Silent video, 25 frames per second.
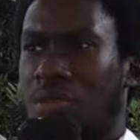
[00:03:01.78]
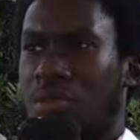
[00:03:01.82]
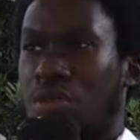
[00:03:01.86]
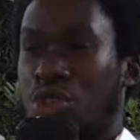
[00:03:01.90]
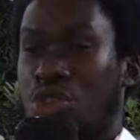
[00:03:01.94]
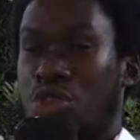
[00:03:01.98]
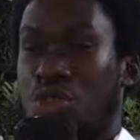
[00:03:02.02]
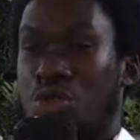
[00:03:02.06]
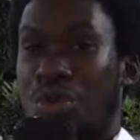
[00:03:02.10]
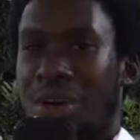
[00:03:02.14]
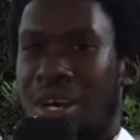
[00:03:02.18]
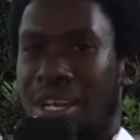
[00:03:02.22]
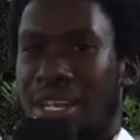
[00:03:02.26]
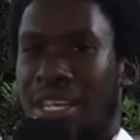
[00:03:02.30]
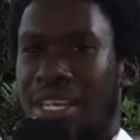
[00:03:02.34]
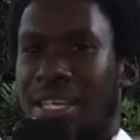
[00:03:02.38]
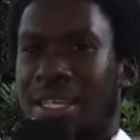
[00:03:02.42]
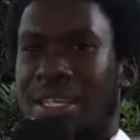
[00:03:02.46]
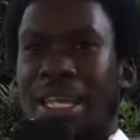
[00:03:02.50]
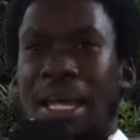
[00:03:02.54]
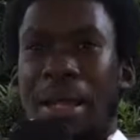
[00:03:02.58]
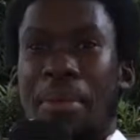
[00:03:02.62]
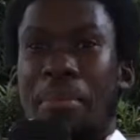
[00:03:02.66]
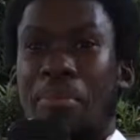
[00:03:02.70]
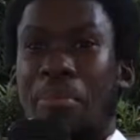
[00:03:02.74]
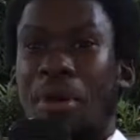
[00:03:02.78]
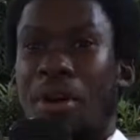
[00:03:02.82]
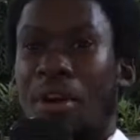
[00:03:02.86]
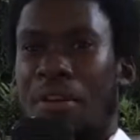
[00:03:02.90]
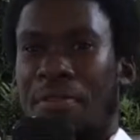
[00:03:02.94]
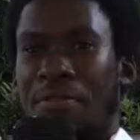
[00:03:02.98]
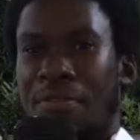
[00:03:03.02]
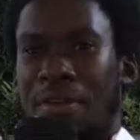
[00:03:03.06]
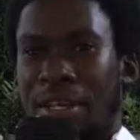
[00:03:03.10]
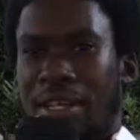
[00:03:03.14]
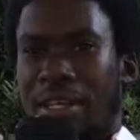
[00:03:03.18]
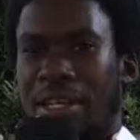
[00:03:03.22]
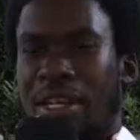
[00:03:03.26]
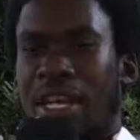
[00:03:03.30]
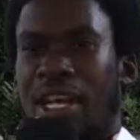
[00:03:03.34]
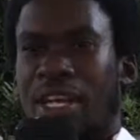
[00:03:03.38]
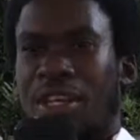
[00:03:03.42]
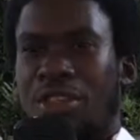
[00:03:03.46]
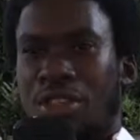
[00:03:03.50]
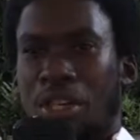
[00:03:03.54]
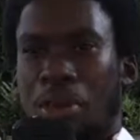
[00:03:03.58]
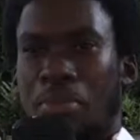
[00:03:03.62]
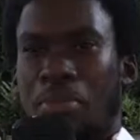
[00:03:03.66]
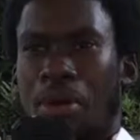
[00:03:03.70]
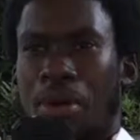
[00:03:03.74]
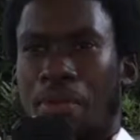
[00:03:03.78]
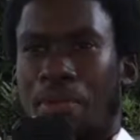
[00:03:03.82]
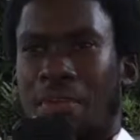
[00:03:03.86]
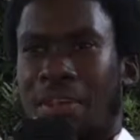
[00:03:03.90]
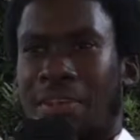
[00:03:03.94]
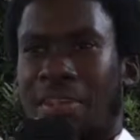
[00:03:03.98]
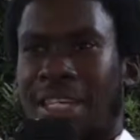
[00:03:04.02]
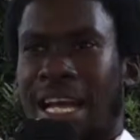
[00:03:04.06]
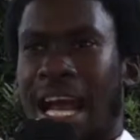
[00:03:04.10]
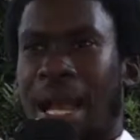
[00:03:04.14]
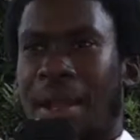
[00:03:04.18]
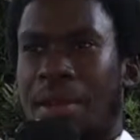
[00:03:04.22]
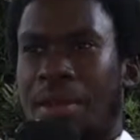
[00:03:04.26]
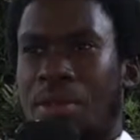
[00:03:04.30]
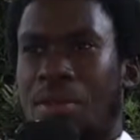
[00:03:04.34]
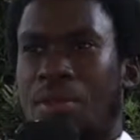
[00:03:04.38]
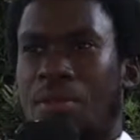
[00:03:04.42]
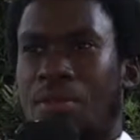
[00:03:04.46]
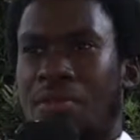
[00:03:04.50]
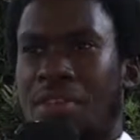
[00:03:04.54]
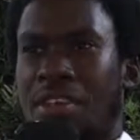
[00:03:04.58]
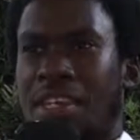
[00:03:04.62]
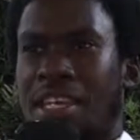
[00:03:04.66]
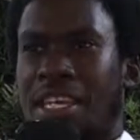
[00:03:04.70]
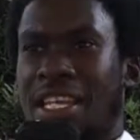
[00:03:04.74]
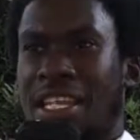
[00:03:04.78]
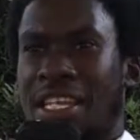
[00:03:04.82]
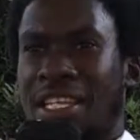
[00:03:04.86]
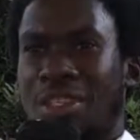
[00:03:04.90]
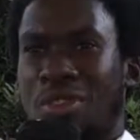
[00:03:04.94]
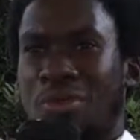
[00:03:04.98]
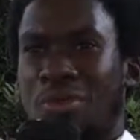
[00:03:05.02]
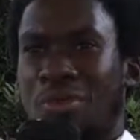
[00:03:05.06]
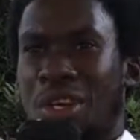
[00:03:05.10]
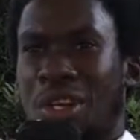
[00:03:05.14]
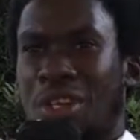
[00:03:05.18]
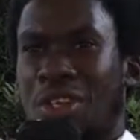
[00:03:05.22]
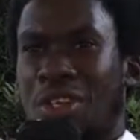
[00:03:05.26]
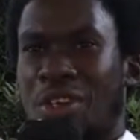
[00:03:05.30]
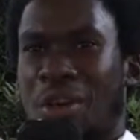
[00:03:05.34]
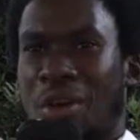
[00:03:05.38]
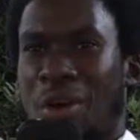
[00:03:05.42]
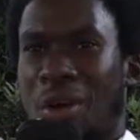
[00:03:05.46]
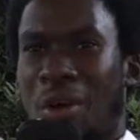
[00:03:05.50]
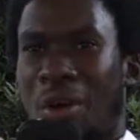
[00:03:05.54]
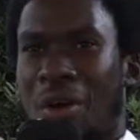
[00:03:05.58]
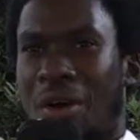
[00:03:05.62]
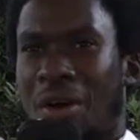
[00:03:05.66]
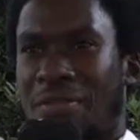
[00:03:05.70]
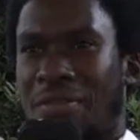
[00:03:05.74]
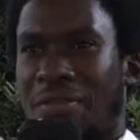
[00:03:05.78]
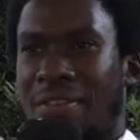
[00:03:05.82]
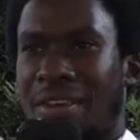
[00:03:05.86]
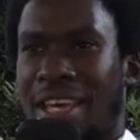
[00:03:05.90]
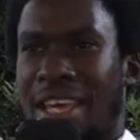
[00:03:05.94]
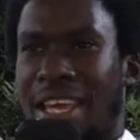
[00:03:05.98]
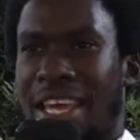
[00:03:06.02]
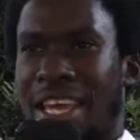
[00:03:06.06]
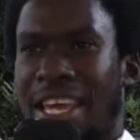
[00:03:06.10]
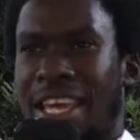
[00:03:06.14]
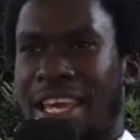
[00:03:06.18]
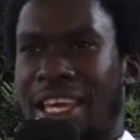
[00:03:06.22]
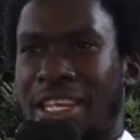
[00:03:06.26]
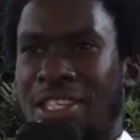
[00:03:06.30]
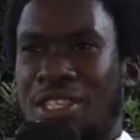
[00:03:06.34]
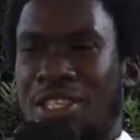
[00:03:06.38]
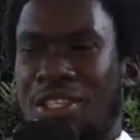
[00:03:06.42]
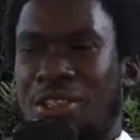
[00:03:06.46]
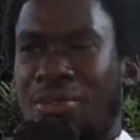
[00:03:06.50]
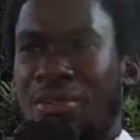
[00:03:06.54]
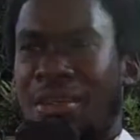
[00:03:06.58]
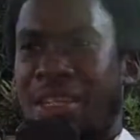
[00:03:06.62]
what you want to eat, then perfect. So the perfect time to go vegan is when you're off age.